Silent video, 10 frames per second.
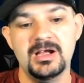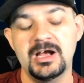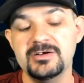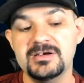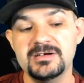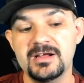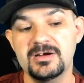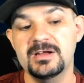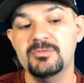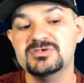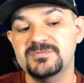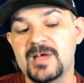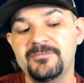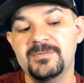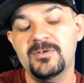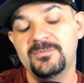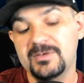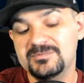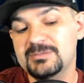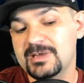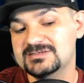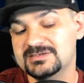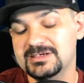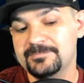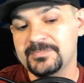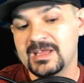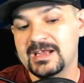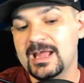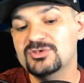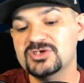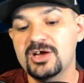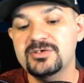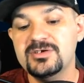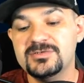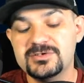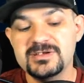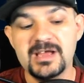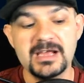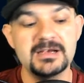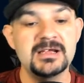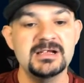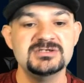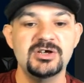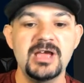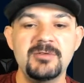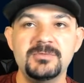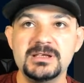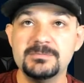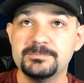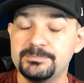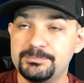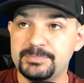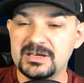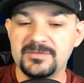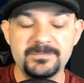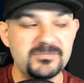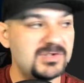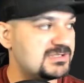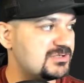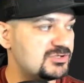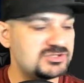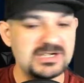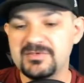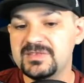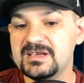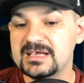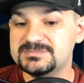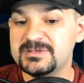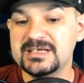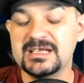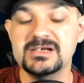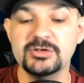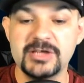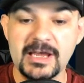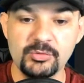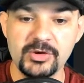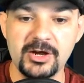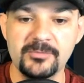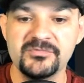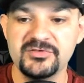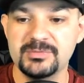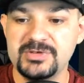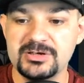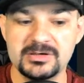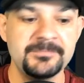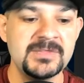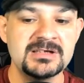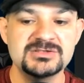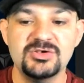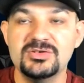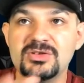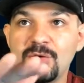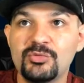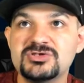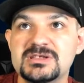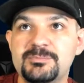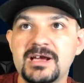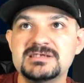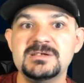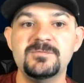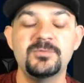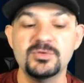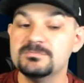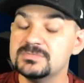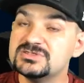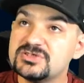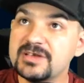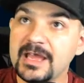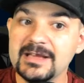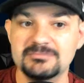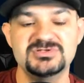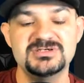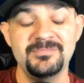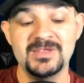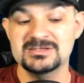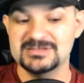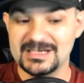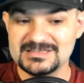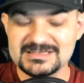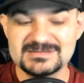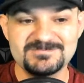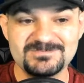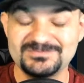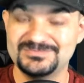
100, or it was a 550 basically, and now it's 139. So every bit of research and everything has been taken into account now for the pure. So it lowers the pricing for certain items. So that's just